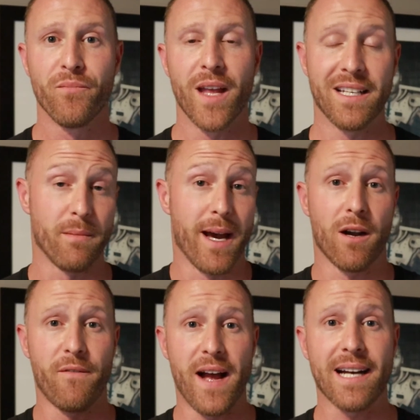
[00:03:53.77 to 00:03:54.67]
As a
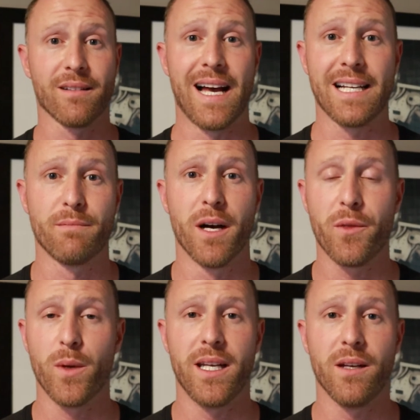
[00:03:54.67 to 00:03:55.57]
matter of fact, last
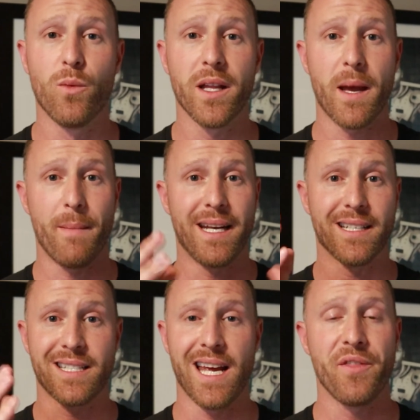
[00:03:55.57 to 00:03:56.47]
month we did one that made
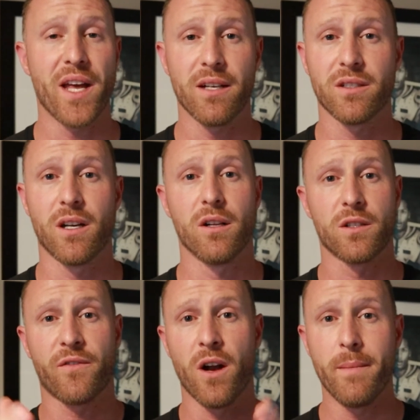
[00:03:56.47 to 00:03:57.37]
us
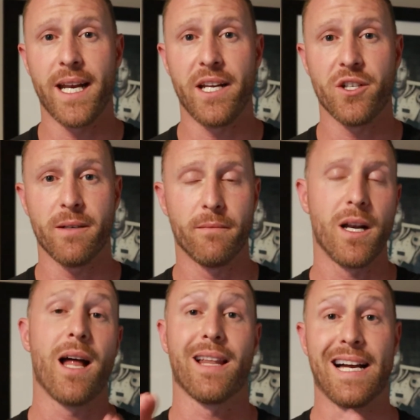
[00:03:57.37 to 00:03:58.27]
$10,000 from an agent,
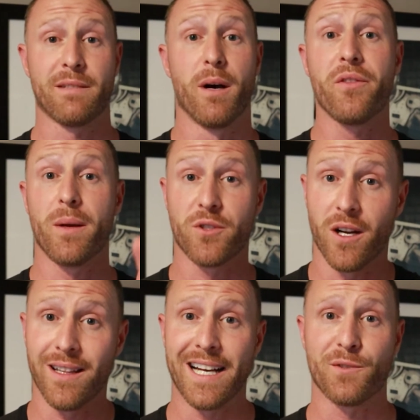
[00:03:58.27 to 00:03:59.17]
last
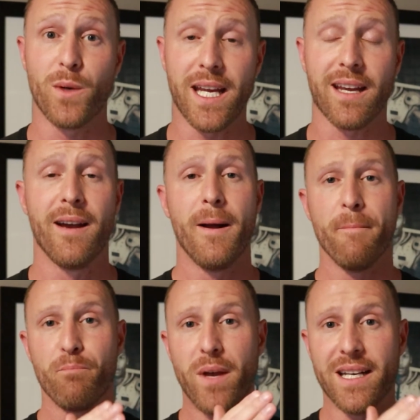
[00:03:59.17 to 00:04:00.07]
week,
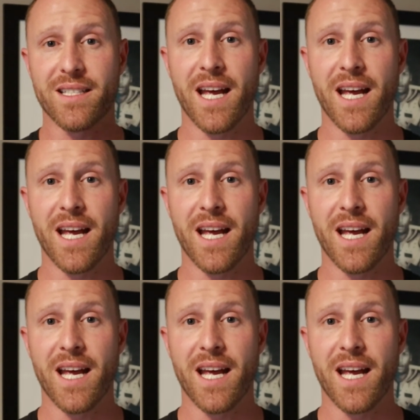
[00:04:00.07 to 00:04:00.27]
made us